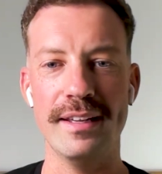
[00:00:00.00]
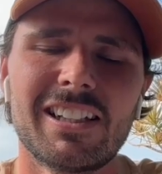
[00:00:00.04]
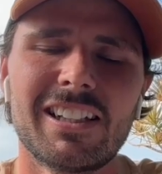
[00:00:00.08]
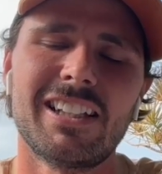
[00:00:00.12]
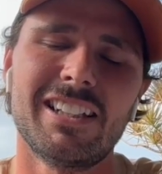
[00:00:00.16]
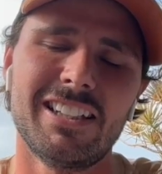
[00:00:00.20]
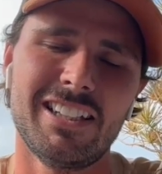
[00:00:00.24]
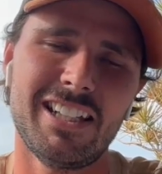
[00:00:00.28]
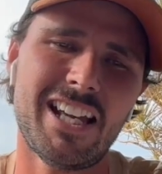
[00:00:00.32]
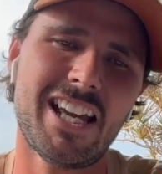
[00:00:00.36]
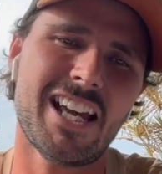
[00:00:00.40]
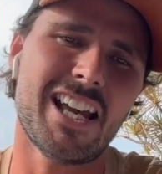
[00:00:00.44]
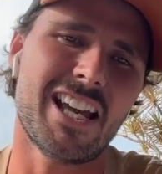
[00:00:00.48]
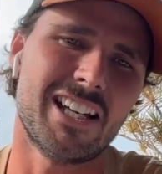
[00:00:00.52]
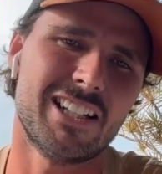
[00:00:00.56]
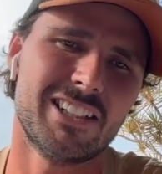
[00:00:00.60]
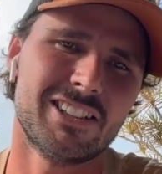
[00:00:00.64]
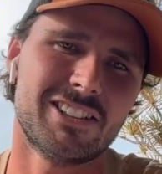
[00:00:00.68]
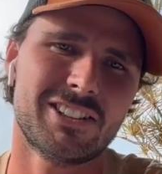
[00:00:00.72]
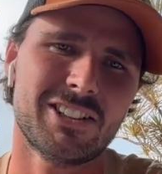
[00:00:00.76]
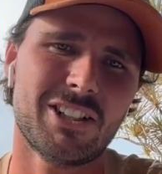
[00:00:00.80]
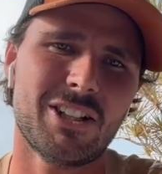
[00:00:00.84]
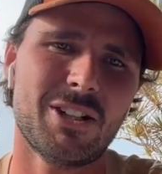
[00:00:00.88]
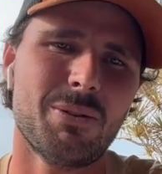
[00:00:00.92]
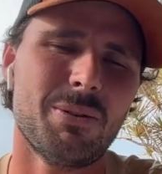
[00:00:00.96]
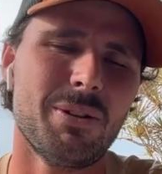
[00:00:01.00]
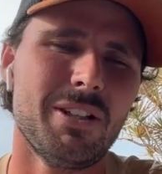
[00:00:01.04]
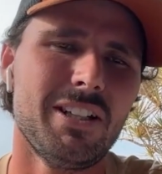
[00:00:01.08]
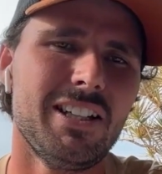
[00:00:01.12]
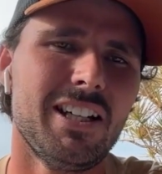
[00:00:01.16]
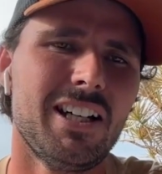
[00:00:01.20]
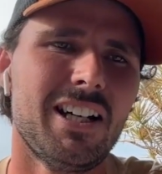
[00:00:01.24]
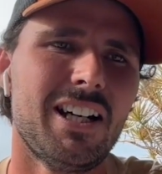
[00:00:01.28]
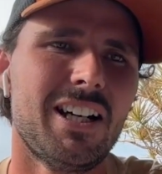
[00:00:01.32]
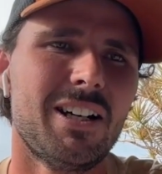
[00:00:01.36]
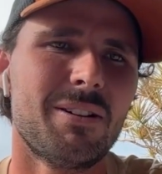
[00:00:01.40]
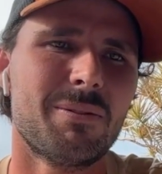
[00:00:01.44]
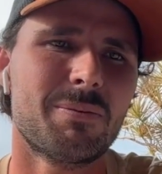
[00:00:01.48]
Yeah. So we
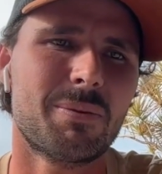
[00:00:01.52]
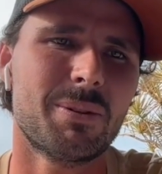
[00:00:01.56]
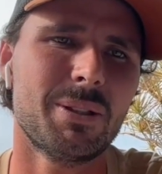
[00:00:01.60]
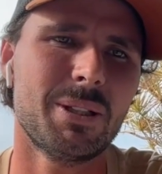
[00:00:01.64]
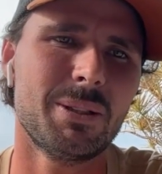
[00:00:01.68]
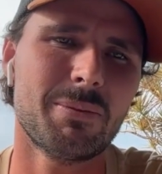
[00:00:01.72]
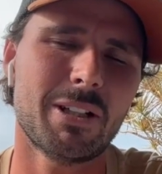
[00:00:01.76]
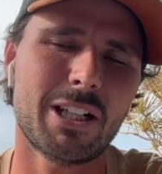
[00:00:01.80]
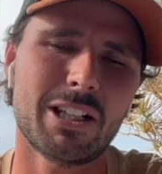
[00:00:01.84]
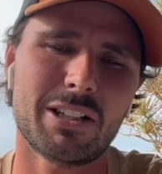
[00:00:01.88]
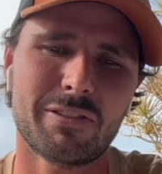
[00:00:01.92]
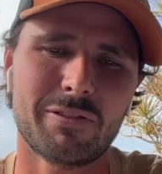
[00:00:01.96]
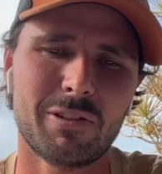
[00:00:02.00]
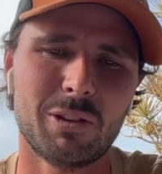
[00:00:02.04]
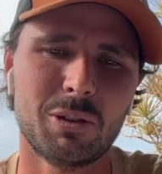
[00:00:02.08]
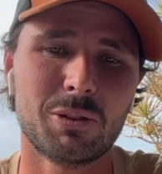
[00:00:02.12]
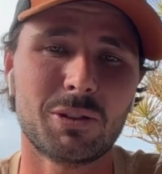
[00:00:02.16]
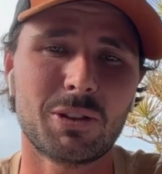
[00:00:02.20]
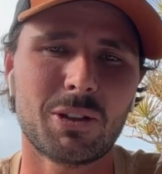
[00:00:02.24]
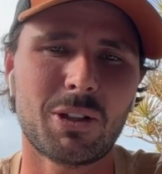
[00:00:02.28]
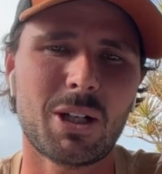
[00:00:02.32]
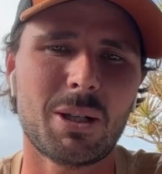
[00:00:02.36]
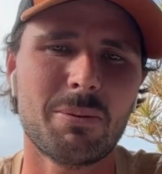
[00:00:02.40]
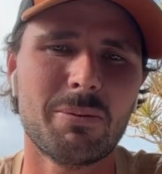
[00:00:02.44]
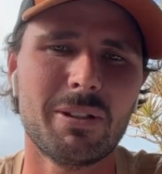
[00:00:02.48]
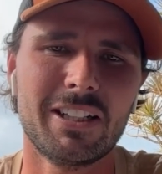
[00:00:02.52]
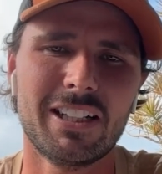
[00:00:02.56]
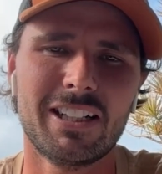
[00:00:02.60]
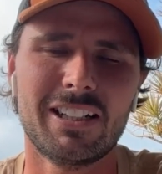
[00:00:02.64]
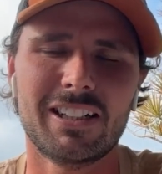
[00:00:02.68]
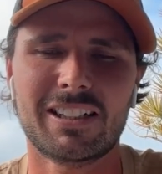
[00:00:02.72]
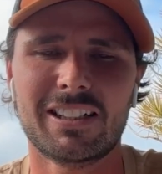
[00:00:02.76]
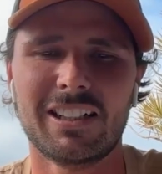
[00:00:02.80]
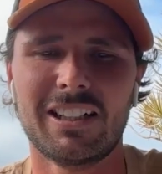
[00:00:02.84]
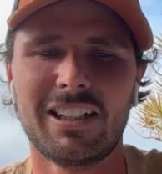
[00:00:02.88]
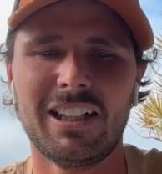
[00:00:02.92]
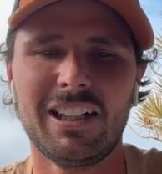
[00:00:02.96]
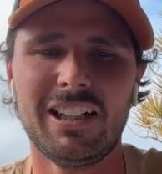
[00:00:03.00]
are pretty much full time in our
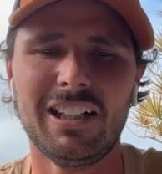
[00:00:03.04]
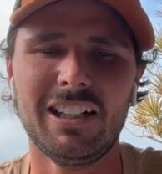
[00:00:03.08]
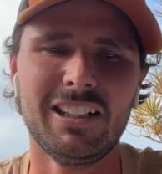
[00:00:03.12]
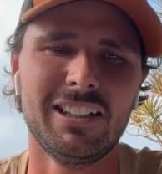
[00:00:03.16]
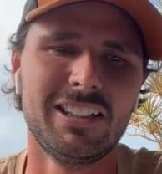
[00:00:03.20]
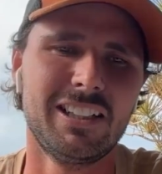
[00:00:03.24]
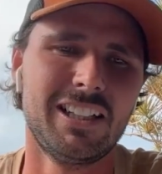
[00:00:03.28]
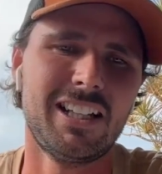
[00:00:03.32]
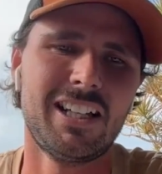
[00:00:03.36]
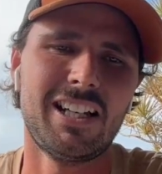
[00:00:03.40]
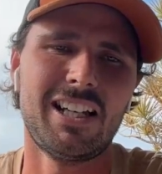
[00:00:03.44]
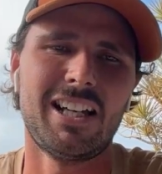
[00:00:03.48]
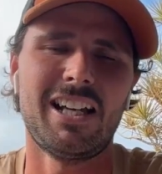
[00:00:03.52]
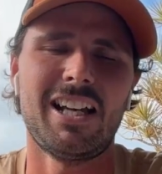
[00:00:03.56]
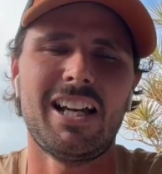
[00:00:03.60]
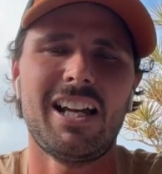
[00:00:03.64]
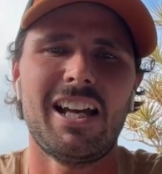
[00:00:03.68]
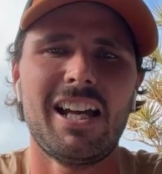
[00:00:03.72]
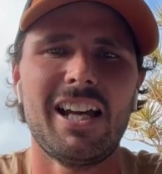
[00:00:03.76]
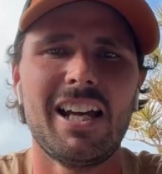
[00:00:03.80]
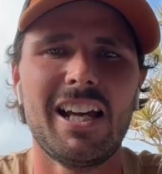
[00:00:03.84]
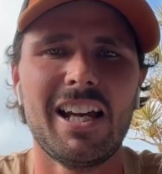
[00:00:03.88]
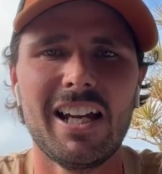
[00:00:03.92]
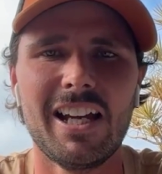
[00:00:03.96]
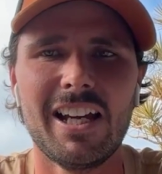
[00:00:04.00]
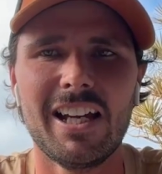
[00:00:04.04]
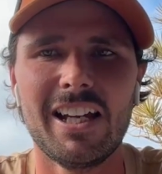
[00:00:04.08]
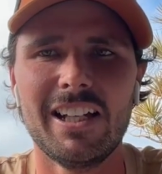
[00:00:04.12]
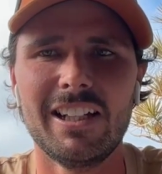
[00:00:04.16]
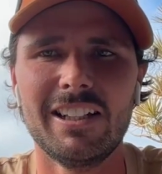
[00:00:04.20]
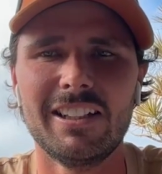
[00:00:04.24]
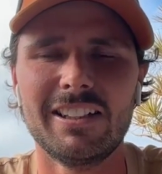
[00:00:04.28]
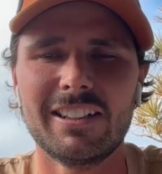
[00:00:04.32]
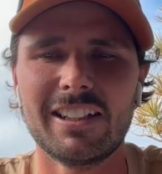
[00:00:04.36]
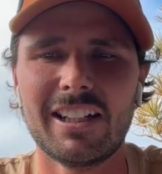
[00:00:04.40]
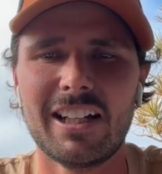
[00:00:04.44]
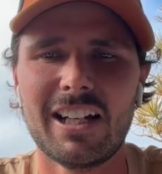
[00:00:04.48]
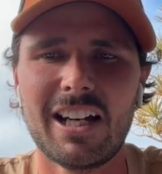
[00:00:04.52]
car,
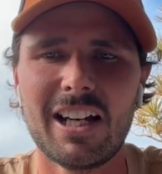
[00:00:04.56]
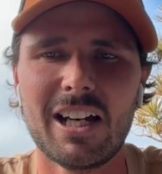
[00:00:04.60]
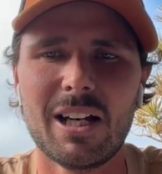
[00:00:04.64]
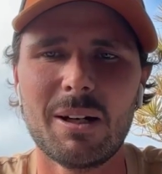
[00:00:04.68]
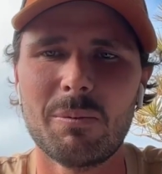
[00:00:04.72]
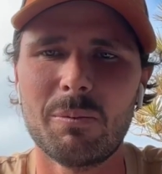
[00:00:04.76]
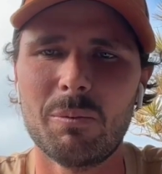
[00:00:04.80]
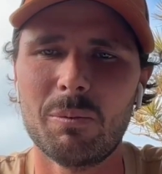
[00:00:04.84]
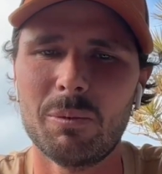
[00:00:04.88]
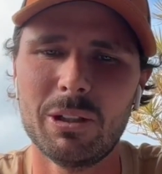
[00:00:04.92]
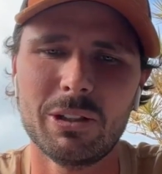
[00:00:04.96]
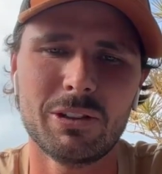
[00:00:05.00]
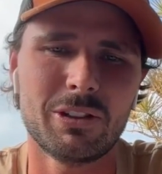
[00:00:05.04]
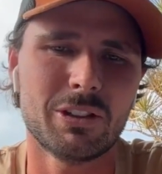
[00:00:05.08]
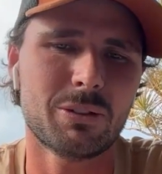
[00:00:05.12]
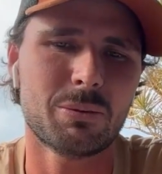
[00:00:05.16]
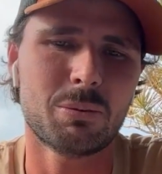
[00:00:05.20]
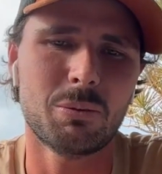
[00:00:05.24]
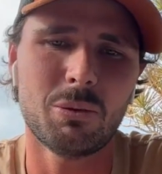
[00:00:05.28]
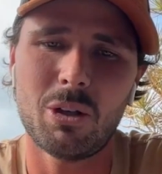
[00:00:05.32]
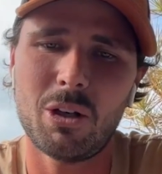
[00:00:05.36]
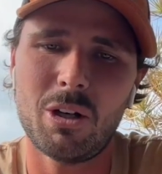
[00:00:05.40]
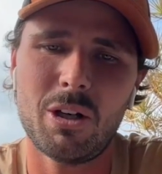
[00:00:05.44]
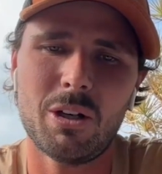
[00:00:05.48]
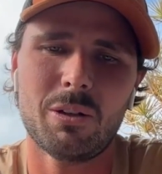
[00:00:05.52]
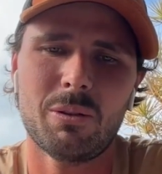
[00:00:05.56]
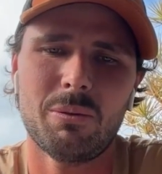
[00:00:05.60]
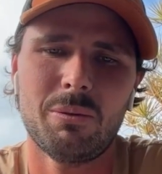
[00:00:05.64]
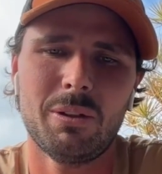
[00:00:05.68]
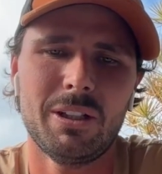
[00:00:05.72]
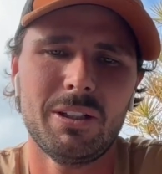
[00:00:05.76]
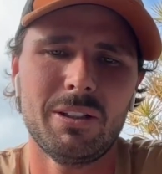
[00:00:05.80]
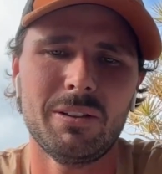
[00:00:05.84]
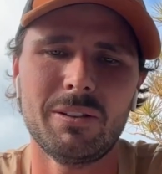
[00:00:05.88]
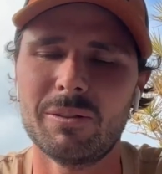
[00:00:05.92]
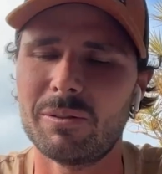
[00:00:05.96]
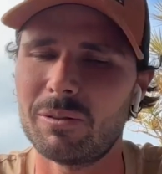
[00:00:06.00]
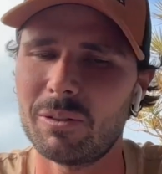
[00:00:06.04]
and um, we just work
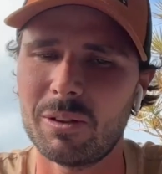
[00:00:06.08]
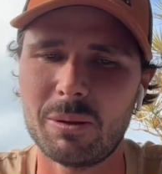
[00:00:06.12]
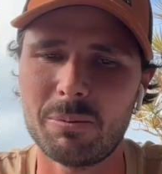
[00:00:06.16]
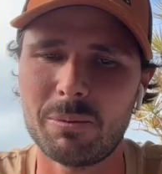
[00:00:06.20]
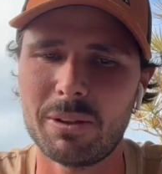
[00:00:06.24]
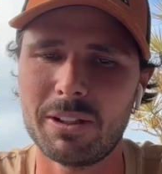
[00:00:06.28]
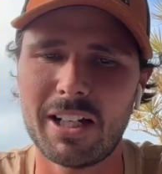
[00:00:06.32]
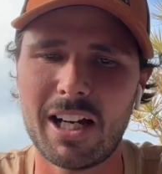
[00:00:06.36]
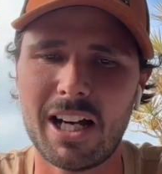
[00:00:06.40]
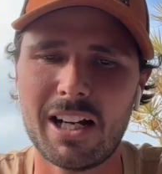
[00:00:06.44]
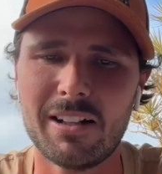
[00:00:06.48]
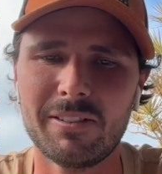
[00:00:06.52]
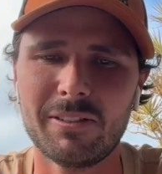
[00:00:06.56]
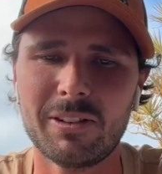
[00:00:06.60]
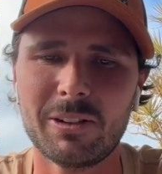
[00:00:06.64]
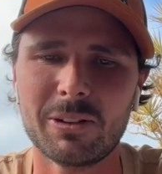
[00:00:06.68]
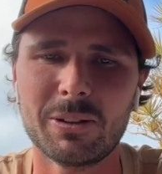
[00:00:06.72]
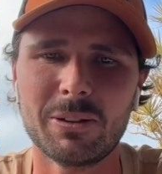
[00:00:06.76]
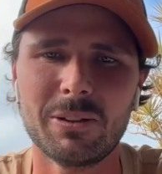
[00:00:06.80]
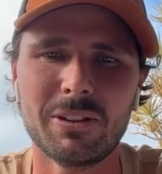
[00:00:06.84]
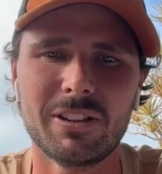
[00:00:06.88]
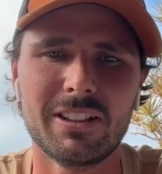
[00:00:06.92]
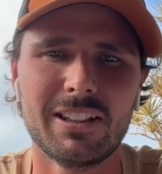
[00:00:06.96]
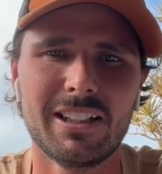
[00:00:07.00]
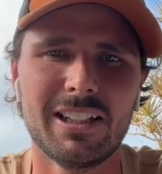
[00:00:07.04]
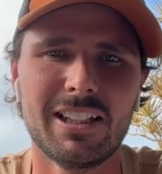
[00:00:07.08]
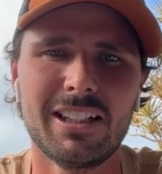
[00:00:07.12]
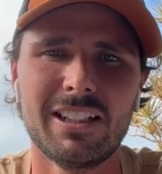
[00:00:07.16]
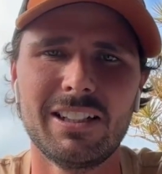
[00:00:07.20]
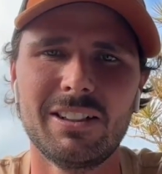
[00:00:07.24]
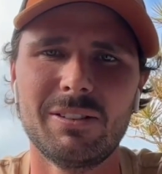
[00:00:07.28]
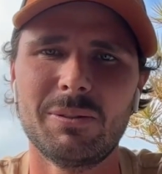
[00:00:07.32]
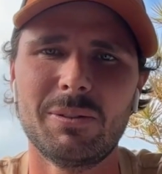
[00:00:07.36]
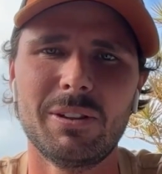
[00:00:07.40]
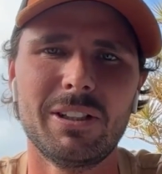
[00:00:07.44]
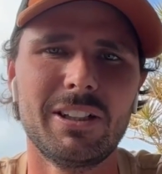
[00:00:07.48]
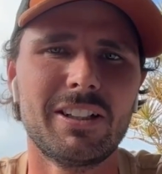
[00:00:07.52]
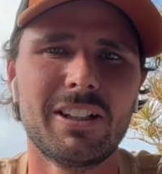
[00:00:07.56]
when when we have to, and
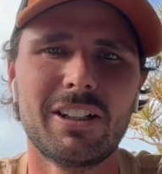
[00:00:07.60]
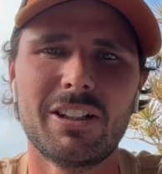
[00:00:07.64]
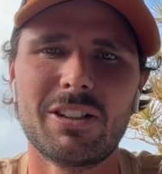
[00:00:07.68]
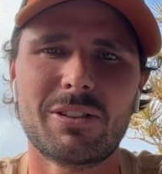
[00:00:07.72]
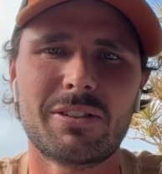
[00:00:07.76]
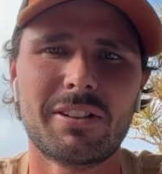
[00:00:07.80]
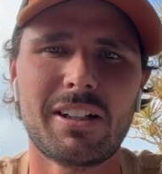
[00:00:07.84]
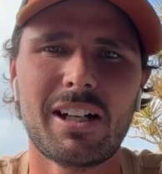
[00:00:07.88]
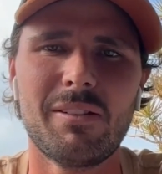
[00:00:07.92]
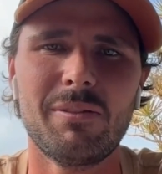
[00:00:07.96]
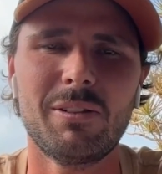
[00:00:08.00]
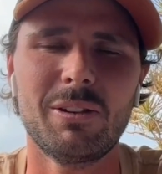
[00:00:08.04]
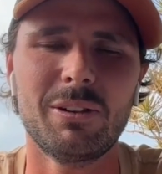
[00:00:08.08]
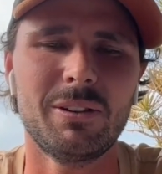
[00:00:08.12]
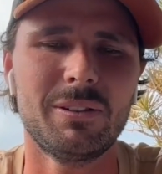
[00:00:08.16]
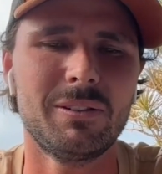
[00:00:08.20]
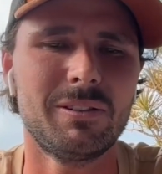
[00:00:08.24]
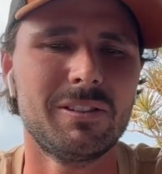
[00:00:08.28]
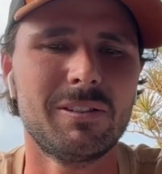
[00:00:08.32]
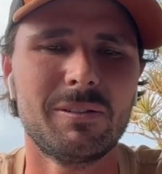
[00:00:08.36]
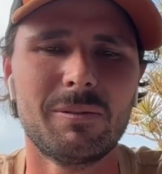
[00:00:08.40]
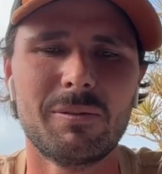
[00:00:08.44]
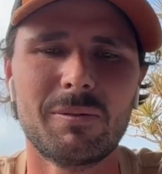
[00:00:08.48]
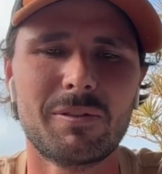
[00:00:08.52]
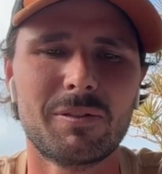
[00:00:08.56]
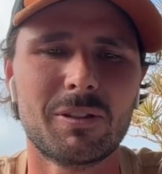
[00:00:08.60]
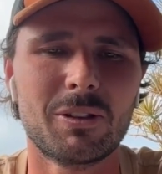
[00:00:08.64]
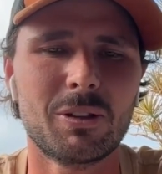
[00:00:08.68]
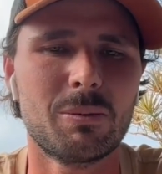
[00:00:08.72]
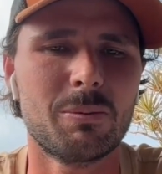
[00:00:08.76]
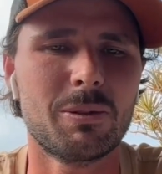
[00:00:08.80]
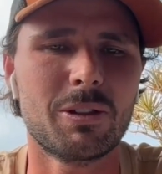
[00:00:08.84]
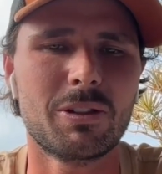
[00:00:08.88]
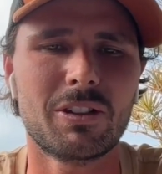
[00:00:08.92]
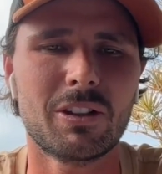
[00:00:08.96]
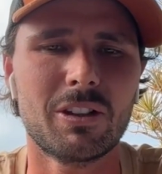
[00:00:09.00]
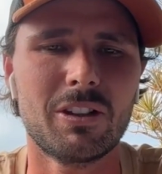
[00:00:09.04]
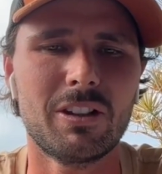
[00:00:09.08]
then we go traveling for the
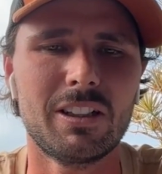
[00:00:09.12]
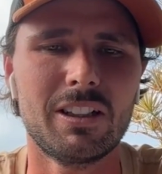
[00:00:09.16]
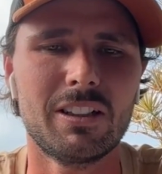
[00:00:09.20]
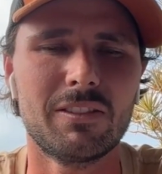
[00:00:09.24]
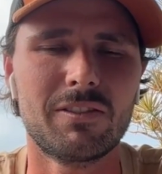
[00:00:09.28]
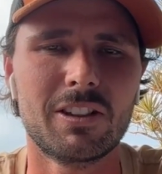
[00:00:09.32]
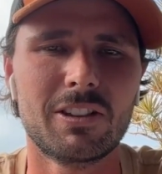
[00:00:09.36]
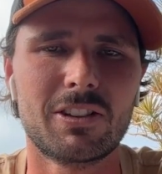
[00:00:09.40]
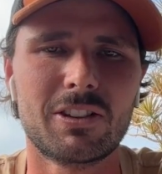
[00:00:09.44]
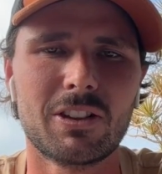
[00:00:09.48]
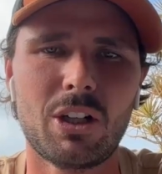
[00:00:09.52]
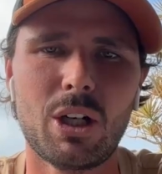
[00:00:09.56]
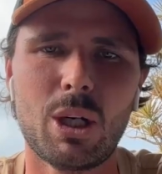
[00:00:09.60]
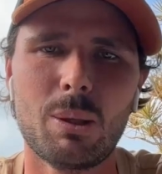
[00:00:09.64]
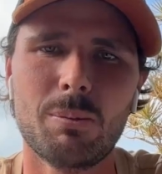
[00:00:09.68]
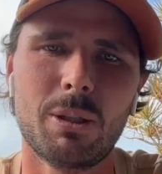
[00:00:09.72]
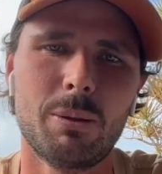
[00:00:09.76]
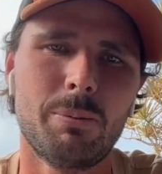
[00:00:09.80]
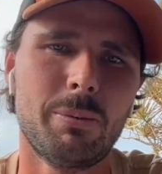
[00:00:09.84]
majority of the time.